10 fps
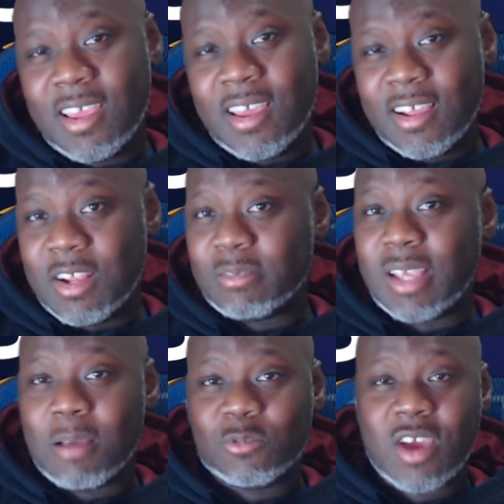Now,
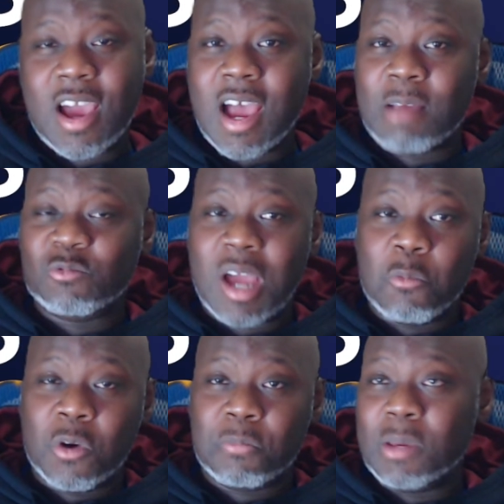so I
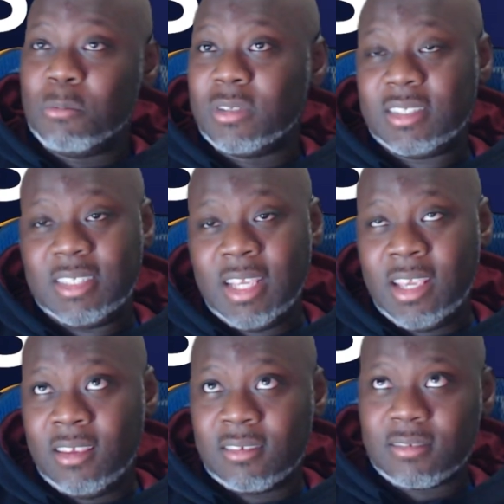want people to
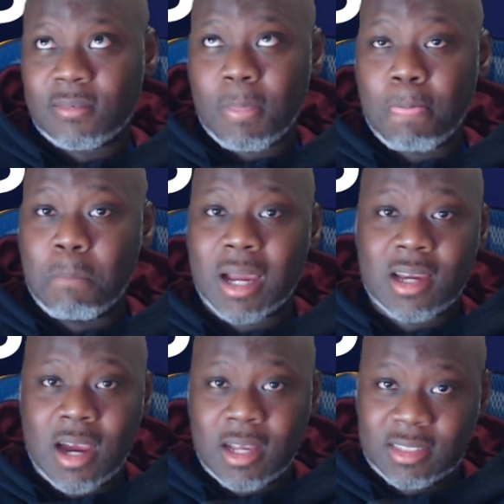see my
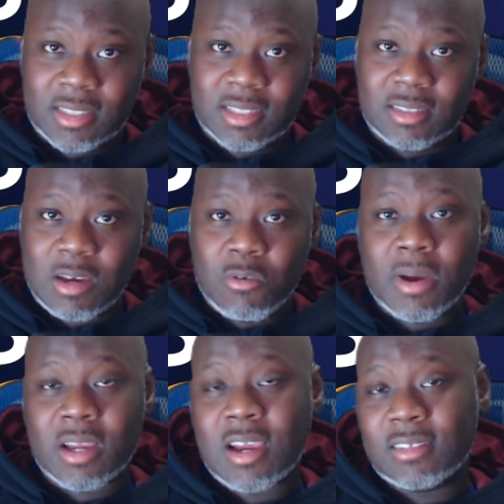content. I want my
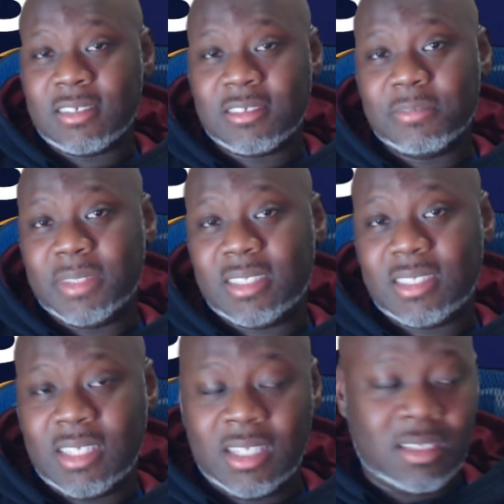content to be
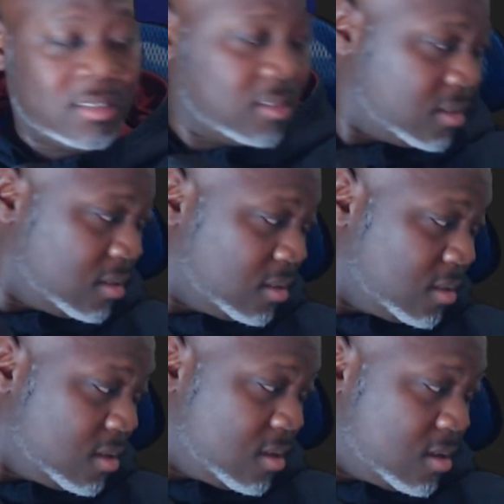seen.
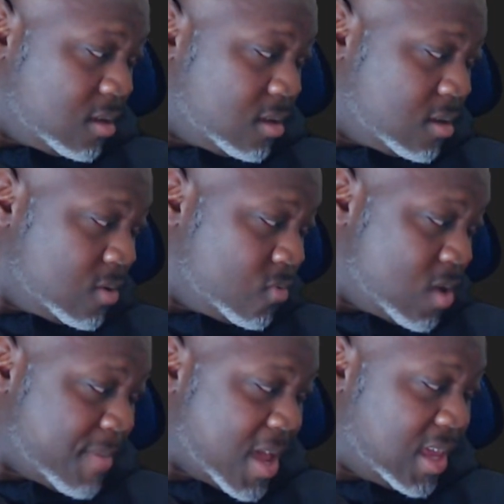Why
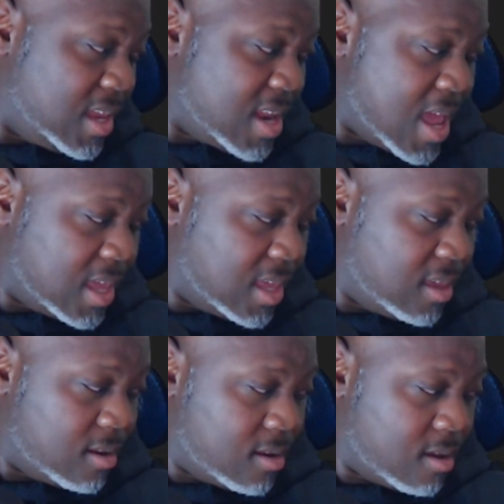my heat not
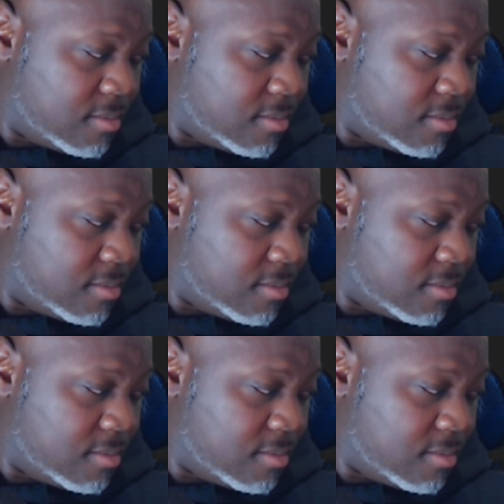heating up?